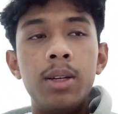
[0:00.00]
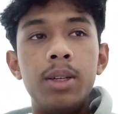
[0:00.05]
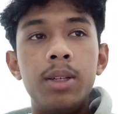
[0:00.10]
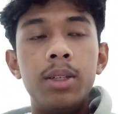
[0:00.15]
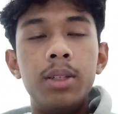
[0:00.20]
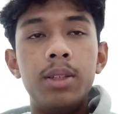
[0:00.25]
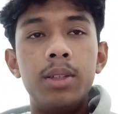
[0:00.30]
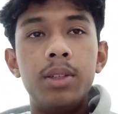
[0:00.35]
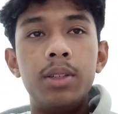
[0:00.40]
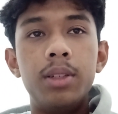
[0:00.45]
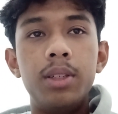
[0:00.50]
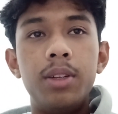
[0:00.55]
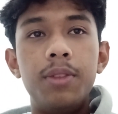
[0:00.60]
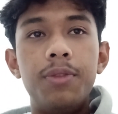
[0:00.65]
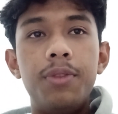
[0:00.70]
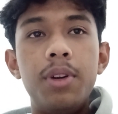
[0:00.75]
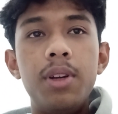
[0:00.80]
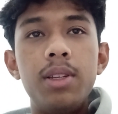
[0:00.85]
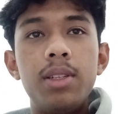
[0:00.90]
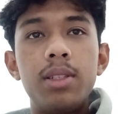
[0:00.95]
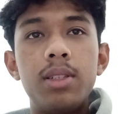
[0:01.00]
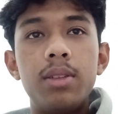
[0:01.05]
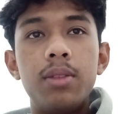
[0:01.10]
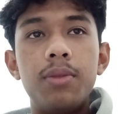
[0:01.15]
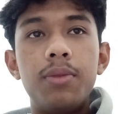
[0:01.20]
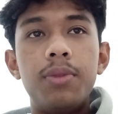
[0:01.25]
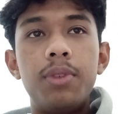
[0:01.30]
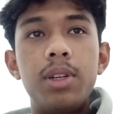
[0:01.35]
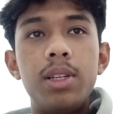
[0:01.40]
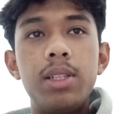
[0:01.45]
The
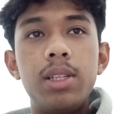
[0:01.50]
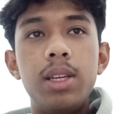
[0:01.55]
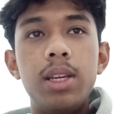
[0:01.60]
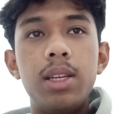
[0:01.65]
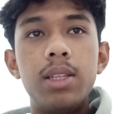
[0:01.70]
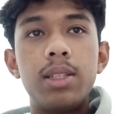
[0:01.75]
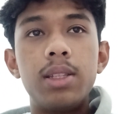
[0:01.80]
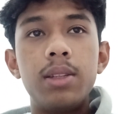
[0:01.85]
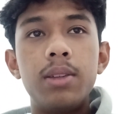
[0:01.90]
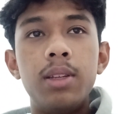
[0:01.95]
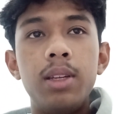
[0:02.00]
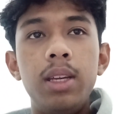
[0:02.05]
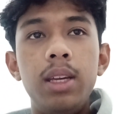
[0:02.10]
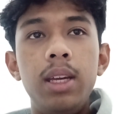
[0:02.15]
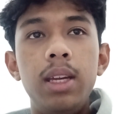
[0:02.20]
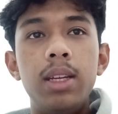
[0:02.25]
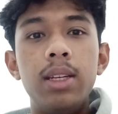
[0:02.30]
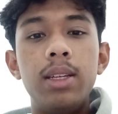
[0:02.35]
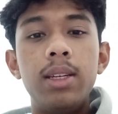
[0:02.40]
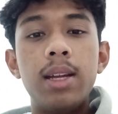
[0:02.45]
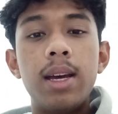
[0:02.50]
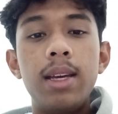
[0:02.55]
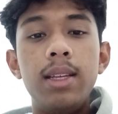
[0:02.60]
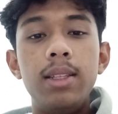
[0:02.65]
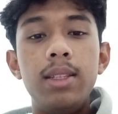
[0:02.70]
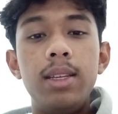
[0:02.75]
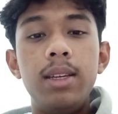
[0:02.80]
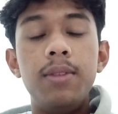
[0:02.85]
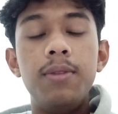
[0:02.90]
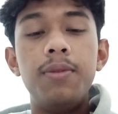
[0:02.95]
first is in
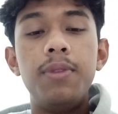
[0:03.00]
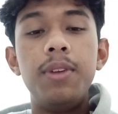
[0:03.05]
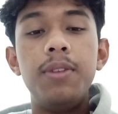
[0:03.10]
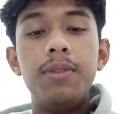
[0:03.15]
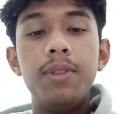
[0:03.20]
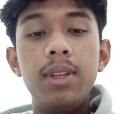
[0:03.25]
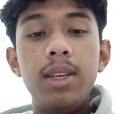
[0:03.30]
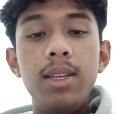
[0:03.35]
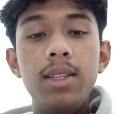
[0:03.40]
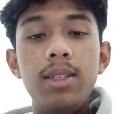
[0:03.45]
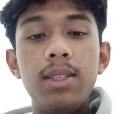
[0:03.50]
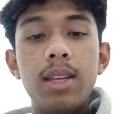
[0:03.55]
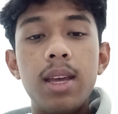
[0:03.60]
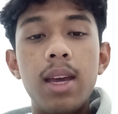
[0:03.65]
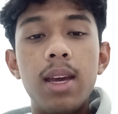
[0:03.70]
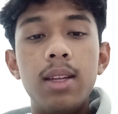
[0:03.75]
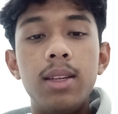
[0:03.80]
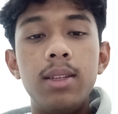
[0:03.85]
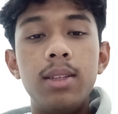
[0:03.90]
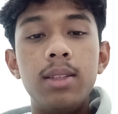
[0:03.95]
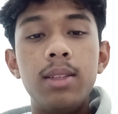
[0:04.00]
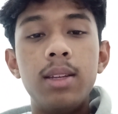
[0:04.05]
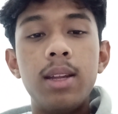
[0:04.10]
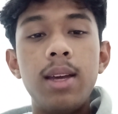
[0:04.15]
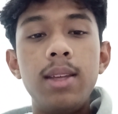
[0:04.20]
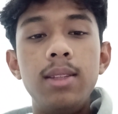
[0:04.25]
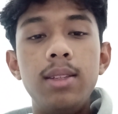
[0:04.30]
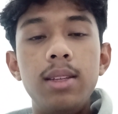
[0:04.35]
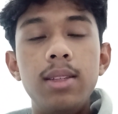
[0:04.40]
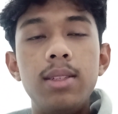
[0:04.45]
1950s and
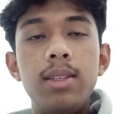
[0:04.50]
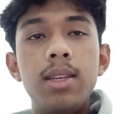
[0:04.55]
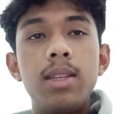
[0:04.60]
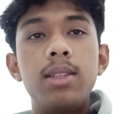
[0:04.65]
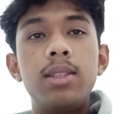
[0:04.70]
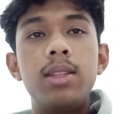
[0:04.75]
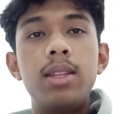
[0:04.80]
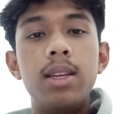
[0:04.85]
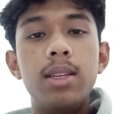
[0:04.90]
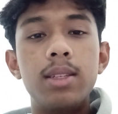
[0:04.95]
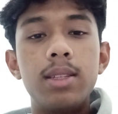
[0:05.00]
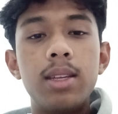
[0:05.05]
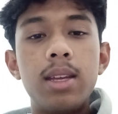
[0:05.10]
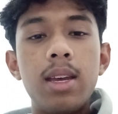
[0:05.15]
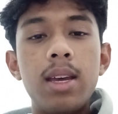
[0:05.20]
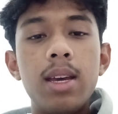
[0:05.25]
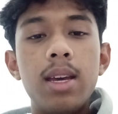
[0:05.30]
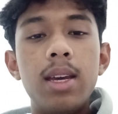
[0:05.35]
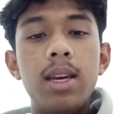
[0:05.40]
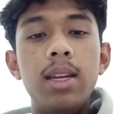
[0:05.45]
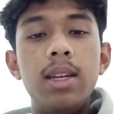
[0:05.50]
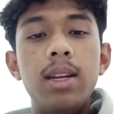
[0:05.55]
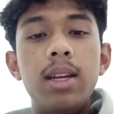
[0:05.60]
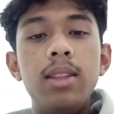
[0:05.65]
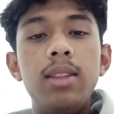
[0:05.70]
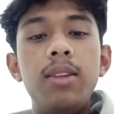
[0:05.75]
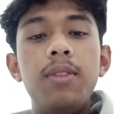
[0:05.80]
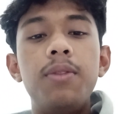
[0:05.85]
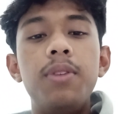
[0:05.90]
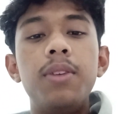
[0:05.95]
1960s. In
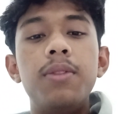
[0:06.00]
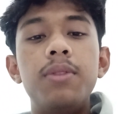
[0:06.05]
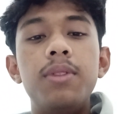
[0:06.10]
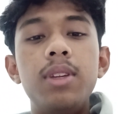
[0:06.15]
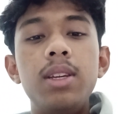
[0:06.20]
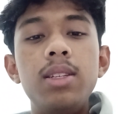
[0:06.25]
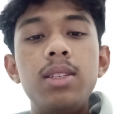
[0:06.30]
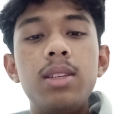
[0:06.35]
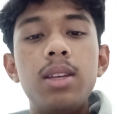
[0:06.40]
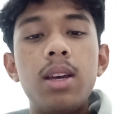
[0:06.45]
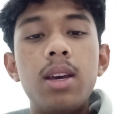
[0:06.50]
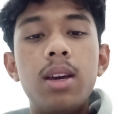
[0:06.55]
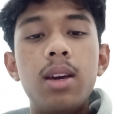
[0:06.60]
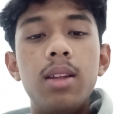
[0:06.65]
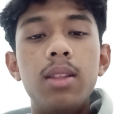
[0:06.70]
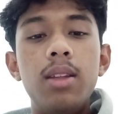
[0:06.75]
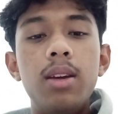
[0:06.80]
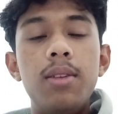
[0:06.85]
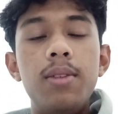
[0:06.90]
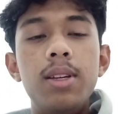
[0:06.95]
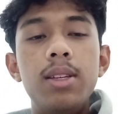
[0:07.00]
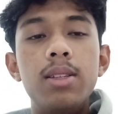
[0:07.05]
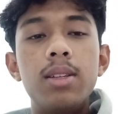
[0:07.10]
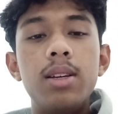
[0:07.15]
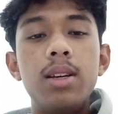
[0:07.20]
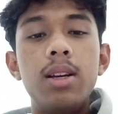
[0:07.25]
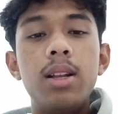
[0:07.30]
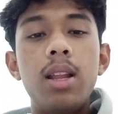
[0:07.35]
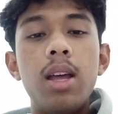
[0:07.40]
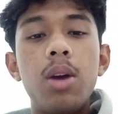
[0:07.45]
1950s, there is
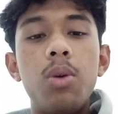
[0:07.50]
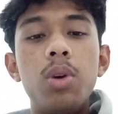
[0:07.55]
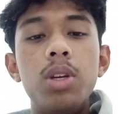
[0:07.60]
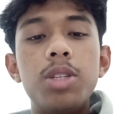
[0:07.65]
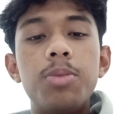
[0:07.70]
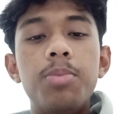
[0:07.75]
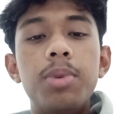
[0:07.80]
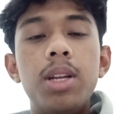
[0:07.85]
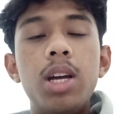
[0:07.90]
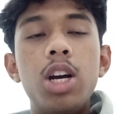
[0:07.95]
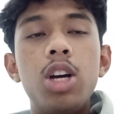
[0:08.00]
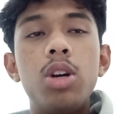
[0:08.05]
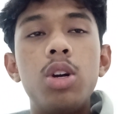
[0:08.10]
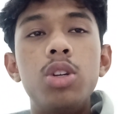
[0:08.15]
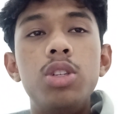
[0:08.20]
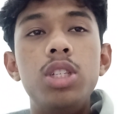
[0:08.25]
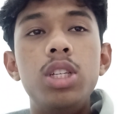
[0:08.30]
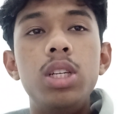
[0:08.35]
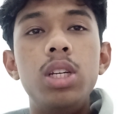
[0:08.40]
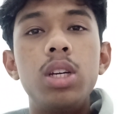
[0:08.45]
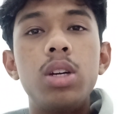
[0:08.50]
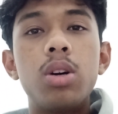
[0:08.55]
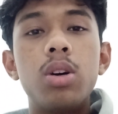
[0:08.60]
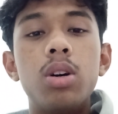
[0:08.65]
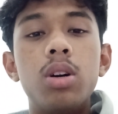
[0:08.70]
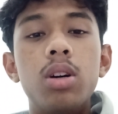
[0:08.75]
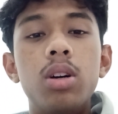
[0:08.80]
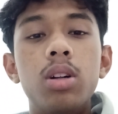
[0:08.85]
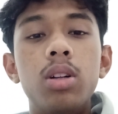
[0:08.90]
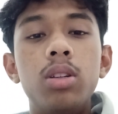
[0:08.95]
a language pedagogy
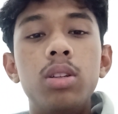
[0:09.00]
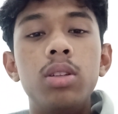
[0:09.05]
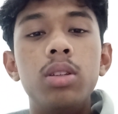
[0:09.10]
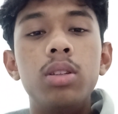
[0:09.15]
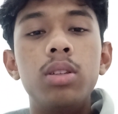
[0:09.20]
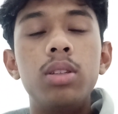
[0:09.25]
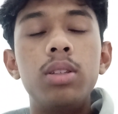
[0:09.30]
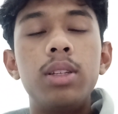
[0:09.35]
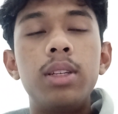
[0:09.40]
called